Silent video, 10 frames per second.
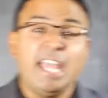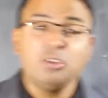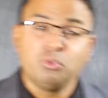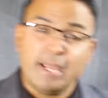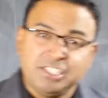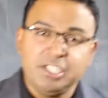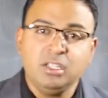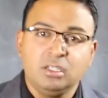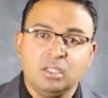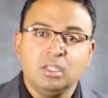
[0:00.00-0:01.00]
hey,
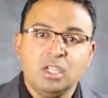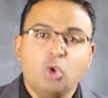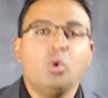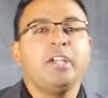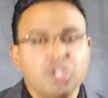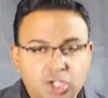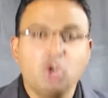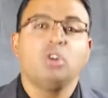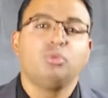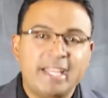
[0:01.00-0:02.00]
Reggie, what are you
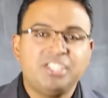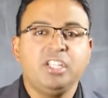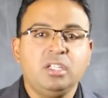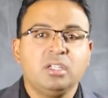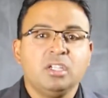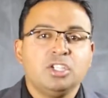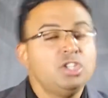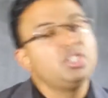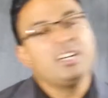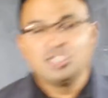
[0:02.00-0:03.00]
doing, Reggie?
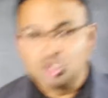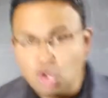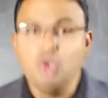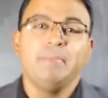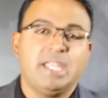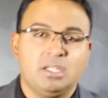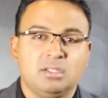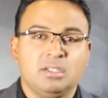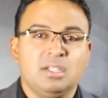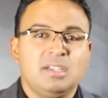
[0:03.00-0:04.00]
You're trying to screw me.
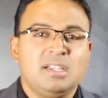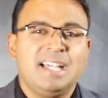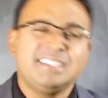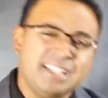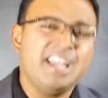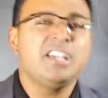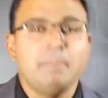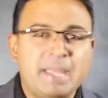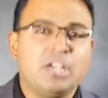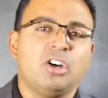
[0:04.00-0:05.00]
I said, I
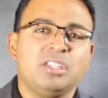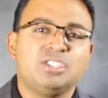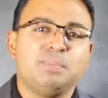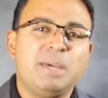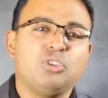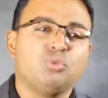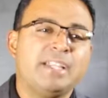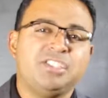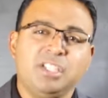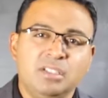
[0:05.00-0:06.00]
could make all this money,
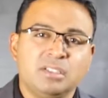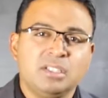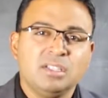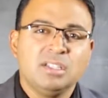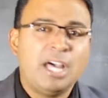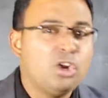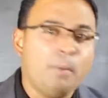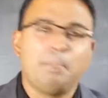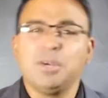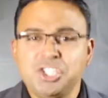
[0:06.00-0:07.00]
Reggie. I
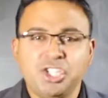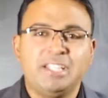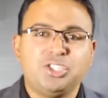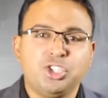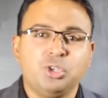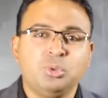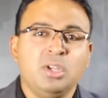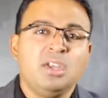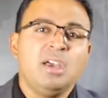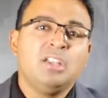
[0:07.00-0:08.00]
don't appreciate you.
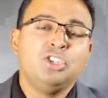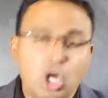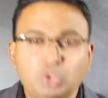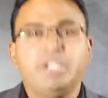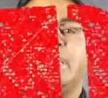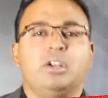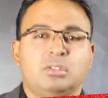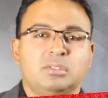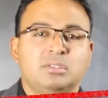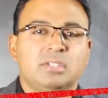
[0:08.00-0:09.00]
No deal.
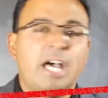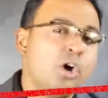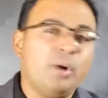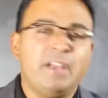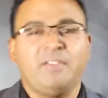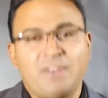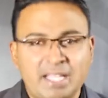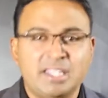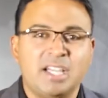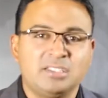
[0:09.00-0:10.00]
I don't want your
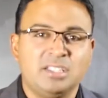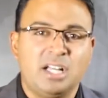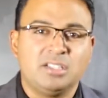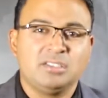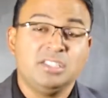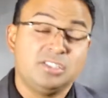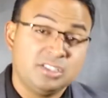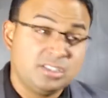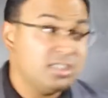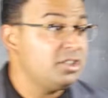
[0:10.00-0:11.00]
$5,000. He
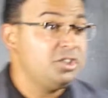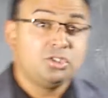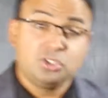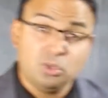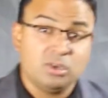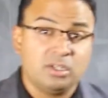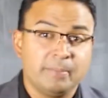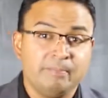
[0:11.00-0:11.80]
said, son, are you sure?